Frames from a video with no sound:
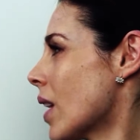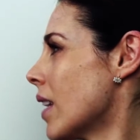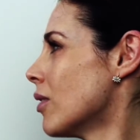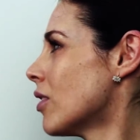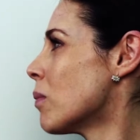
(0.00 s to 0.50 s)

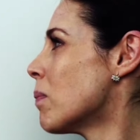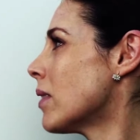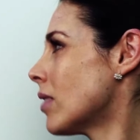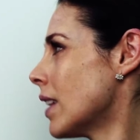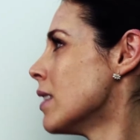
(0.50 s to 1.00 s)
Okay, so
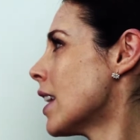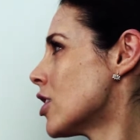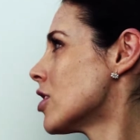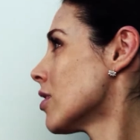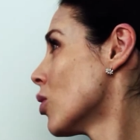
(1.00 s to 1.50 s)
basically
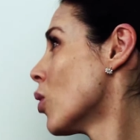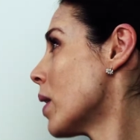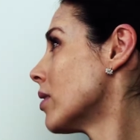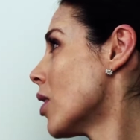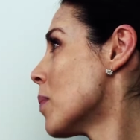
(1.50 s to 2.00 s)
nature doesn't
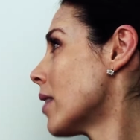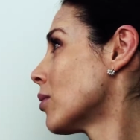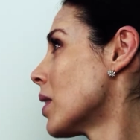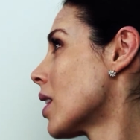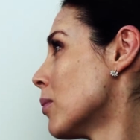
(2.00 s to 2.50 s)
always know best when it